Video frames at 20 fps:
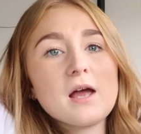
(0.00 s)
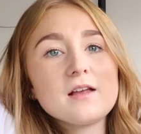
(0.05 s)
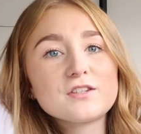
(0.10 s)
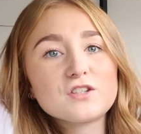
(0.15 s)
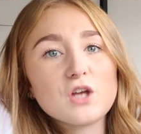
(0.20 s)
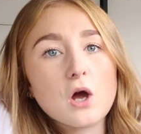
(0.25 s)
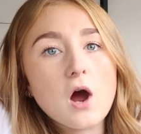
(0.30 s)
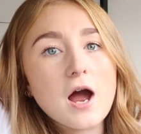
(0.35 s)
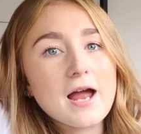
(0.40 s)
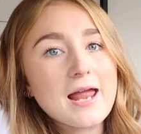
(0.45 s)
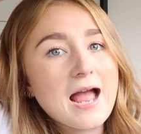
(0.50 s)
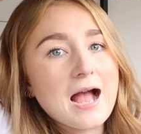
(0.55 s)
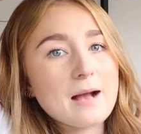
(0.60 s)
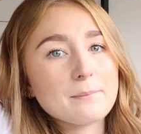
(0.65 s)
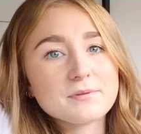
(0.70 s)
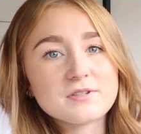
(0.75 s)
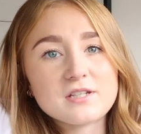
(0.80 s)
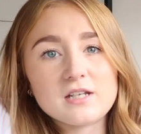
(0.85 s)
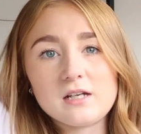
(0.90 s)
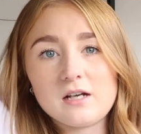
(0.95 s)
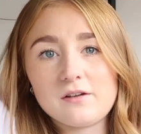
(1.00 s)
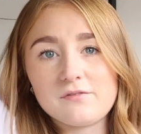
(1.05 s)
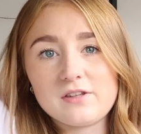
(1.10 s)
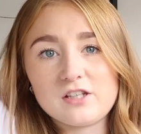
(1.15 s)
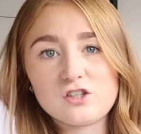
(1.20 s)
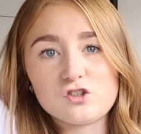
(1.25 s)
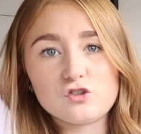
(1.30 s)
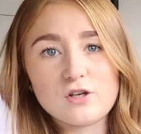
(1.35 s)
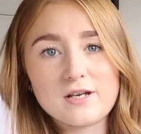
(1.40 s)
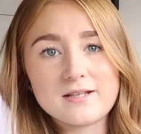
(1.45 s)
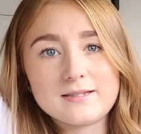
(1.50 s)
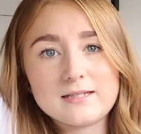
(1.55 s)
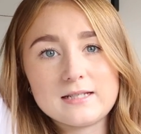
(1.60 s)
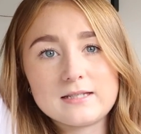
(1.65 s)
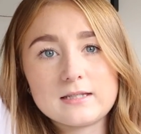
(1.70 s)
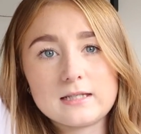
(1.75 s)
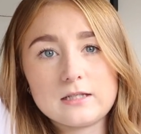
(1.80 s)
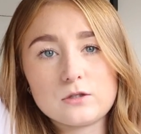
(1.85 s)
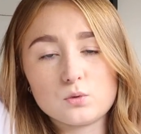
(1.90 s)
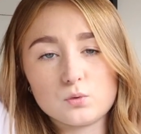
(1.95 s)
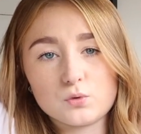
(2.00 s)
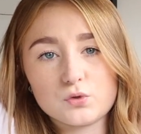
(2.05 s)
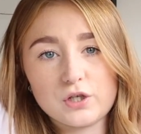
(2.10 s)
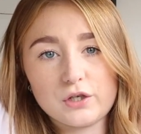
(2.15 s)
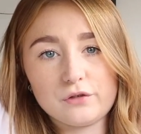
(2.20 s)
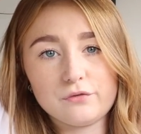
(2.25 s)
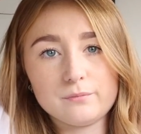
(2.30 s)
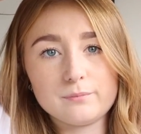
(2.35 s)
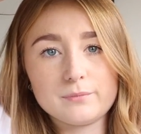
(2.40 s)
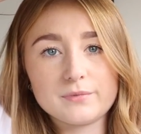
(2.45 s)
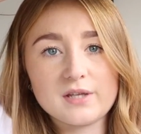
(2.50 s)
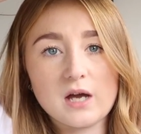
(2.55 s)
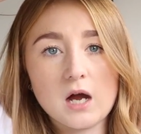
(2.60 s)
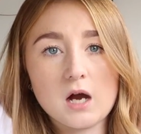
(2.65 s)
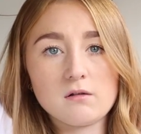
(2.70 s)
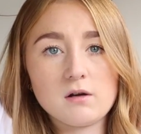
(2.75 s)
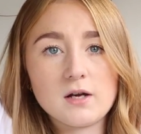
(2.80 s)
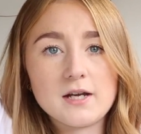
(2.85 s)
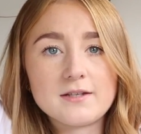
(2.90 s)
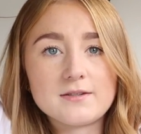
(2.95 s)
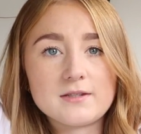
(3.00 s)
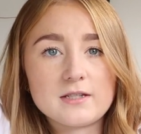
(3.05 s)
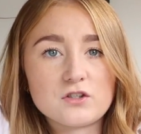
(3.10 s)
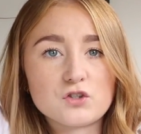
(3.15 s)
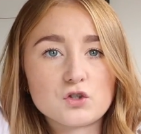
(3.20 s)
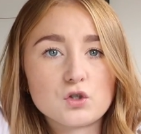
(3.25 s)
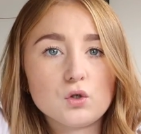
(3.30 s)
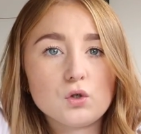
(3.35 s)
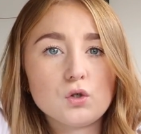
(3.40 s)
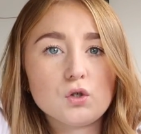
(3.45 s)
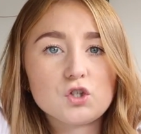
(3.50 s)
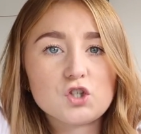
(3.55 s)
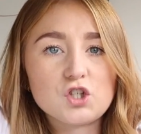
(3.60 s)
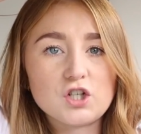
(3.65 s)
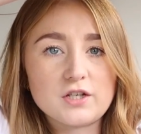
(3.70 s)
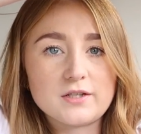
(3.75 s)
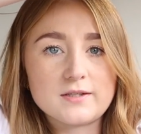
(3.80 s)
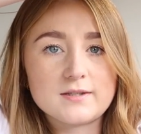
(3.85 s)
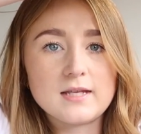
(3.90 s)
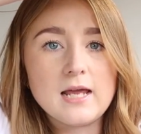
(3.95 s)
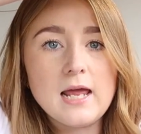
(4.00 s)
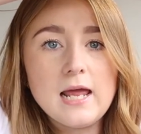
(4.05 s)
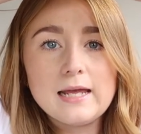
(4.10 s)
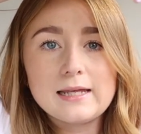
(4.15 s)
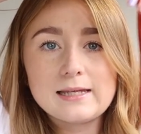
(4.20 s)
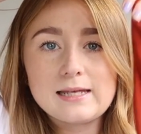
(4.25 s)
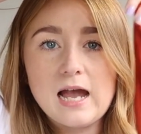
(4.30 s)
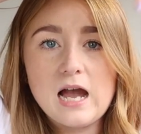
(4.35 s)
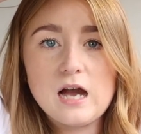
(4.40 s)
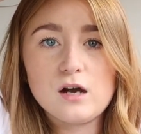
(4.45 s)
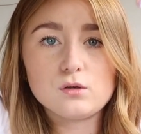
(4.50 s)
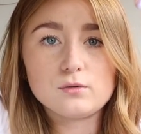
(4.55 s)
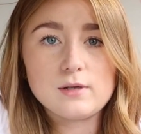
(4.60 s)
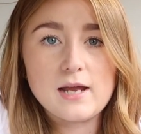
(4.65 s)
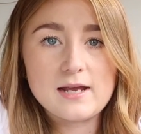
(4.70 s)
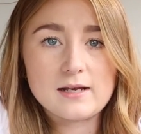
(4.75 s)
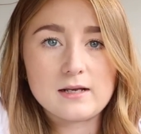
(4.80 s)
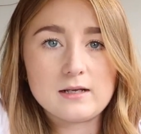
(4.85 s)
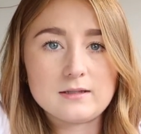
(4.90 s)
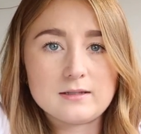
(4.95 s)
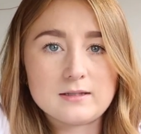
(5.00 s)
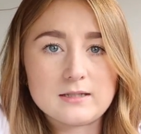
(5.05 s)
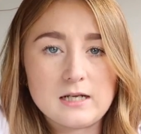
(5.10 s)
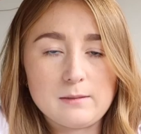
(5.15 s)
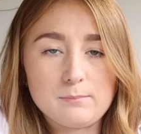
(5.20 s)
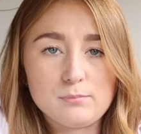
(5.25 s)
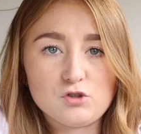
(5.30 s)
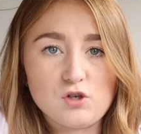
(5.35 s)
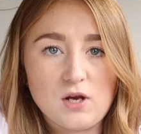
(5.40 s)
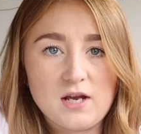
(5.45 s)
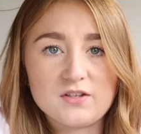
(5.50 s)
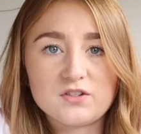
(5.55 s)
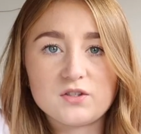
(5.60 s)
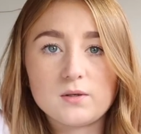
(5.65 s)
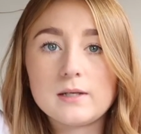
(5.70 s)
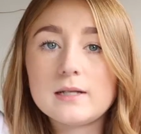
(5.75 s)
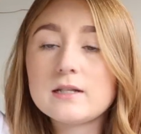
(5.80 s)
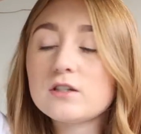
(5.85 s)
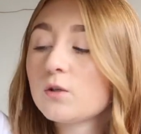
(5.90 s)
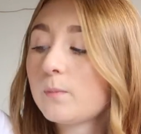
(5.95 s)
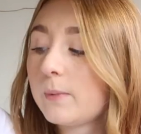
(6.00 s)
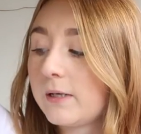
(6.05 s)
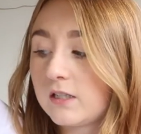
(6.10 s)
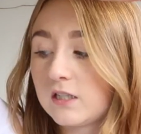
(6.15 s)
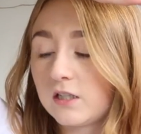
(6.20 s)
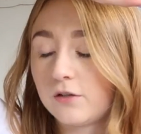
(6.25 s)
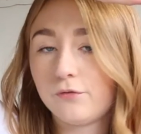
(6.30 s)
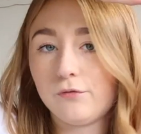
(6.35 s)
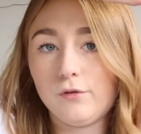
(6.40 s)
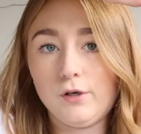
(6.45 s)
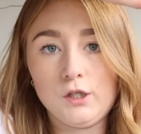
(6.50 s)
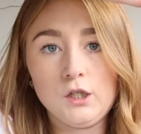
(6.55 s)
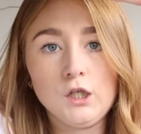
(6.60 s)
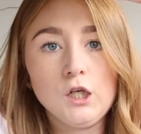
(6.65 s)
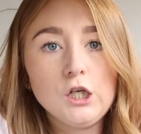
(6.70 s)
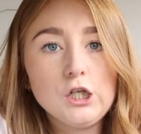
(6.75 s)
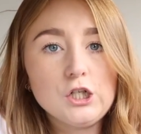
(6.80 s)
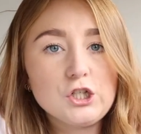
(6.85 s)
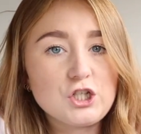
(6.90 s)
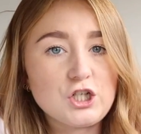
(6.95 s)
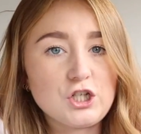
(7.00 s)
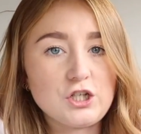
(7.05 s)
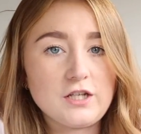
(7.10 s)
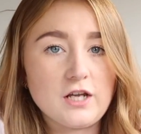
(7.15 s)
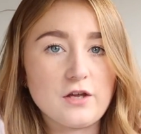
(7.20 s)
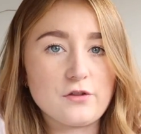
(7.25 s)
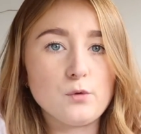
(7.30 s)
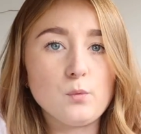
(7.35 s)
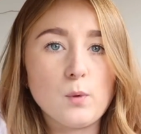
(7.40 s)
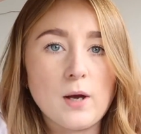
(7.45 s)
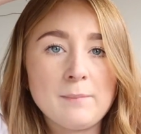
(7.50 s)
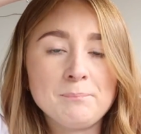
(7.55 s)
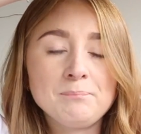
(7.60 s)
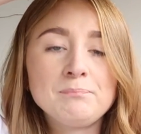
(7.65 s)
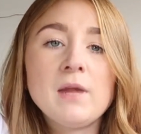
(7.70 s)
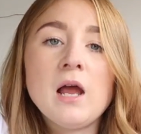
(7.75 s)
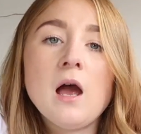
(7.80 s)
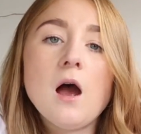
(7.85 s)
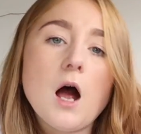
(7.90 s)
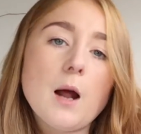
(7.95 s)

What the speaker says: So I absolutely love this dress. This is also from Zara. It's this gorgeous cowl neck slip dress, so a little bit different to the other one.